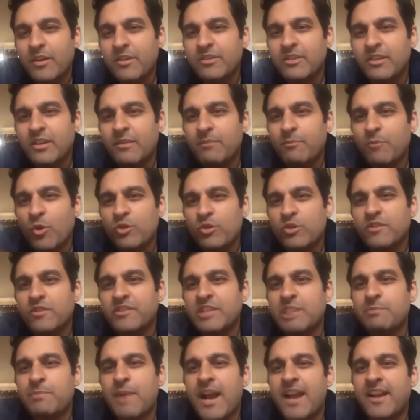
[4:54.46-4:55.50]
most of
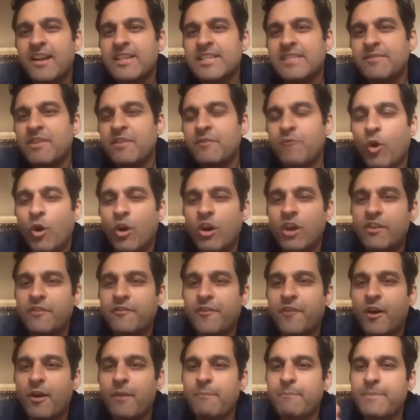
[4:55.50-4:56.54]
these patents have evolved
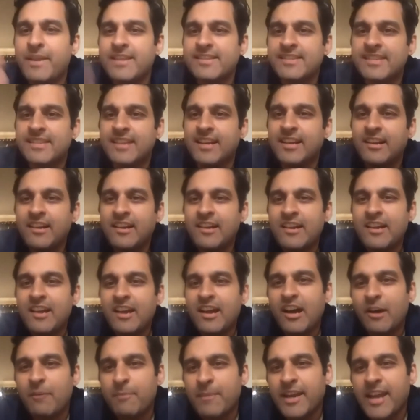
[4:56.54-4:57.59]
from basic
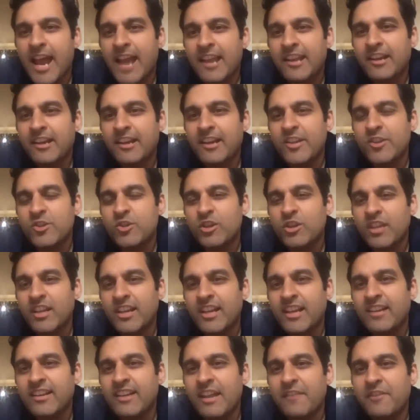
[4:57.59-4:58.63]
mechanical
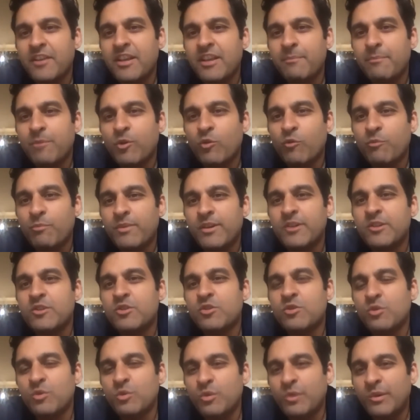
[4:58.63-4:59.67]
engineering level improvements
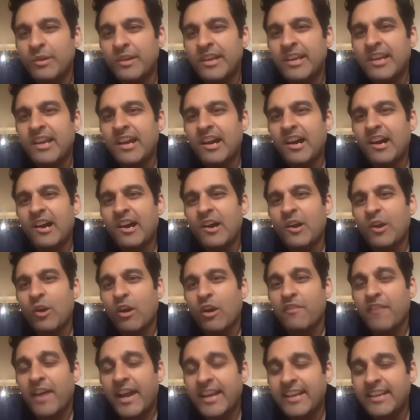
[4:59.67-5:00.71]
to a lot
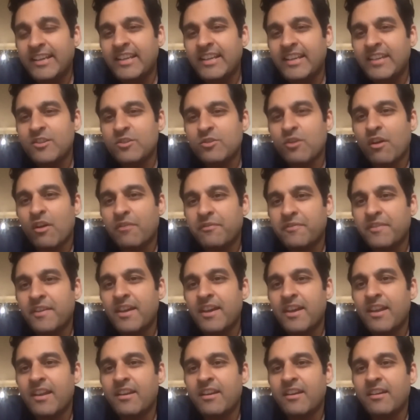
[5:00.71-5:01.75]
of IT
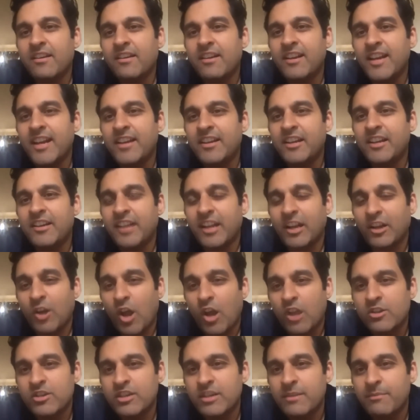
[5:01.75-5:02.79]
software related
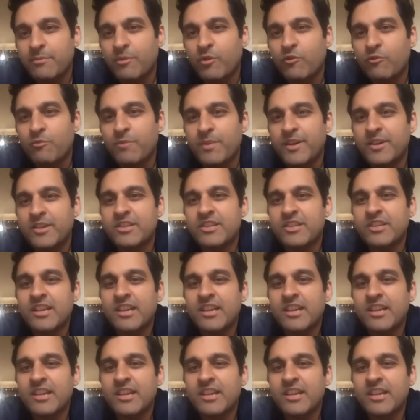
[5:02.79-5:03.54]
technology improvements.